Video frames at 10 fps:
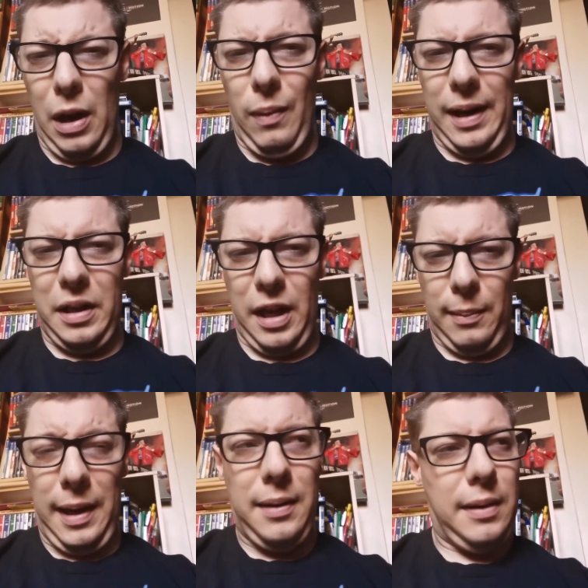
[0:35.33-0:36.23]
I can't wait,
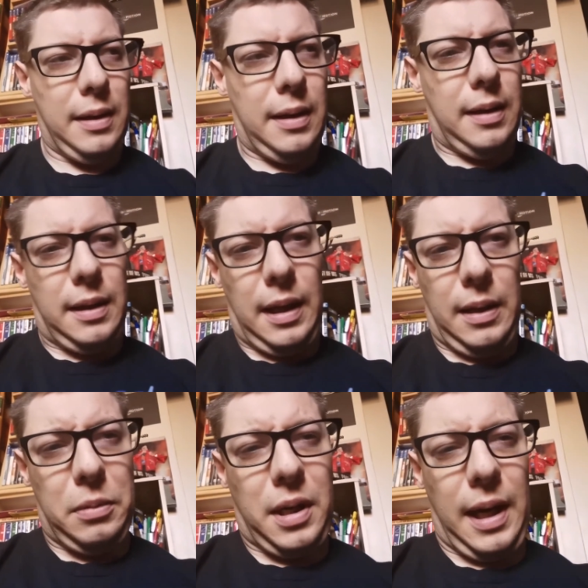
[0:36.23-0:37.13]
excuse me.
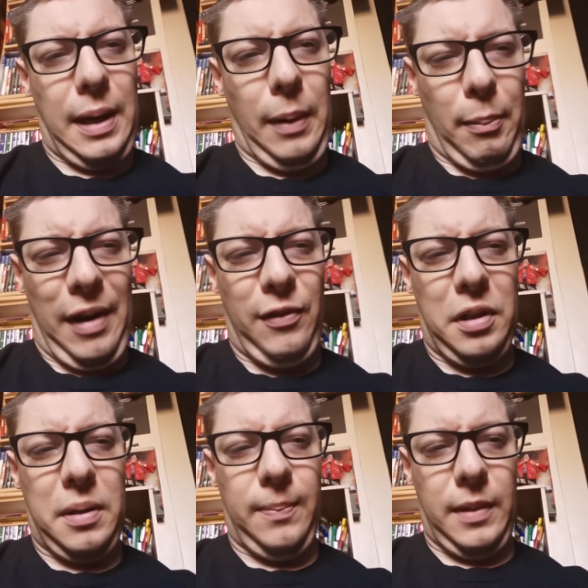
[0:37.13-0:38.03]
And I'm just going to eat my
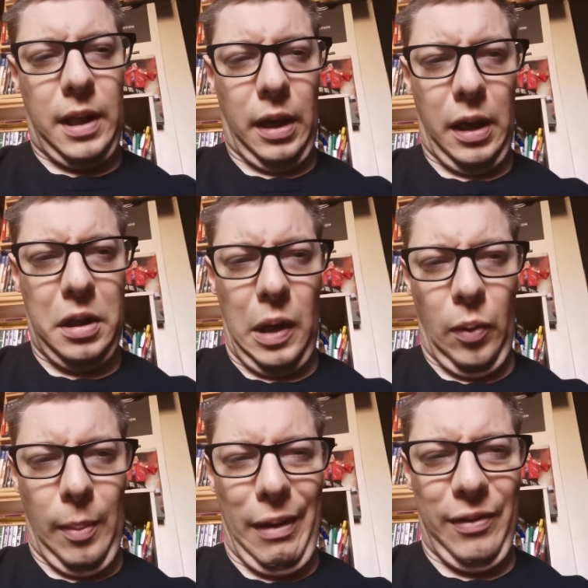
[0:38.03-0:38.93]
breakfast. And I'm going to show
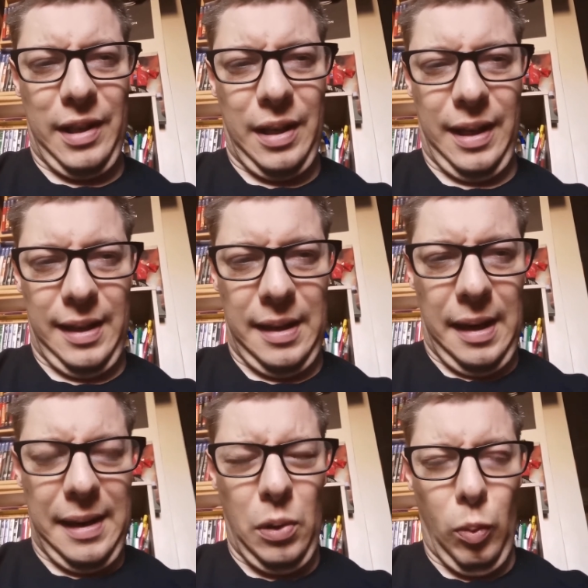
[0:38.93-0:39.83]
you what my breakfast is because it's
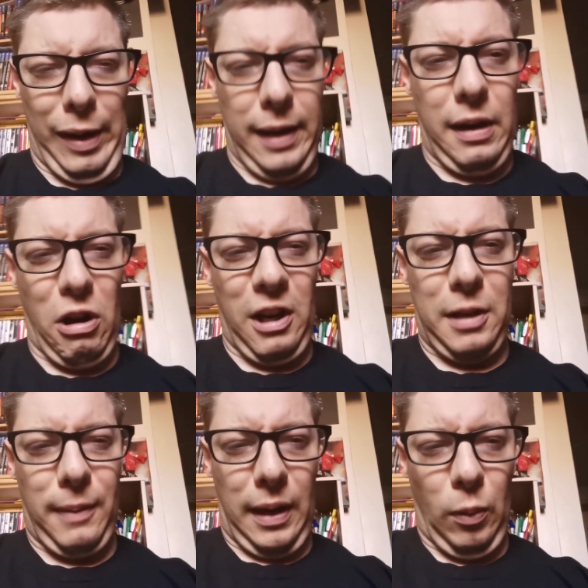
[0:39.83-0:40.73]
a little weird. I'll
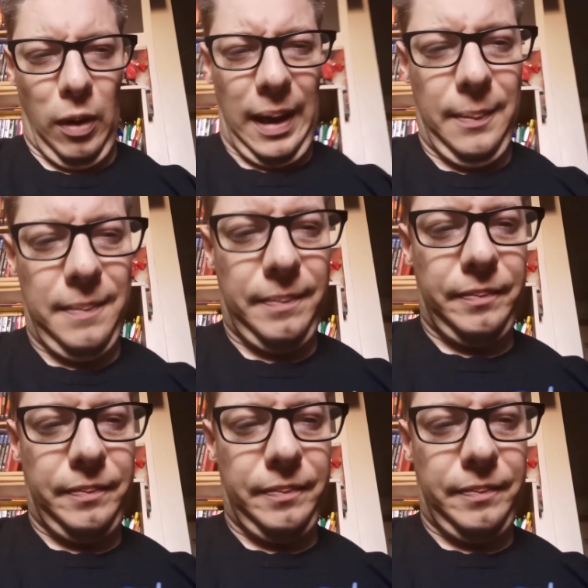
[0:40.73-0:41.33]
explain why.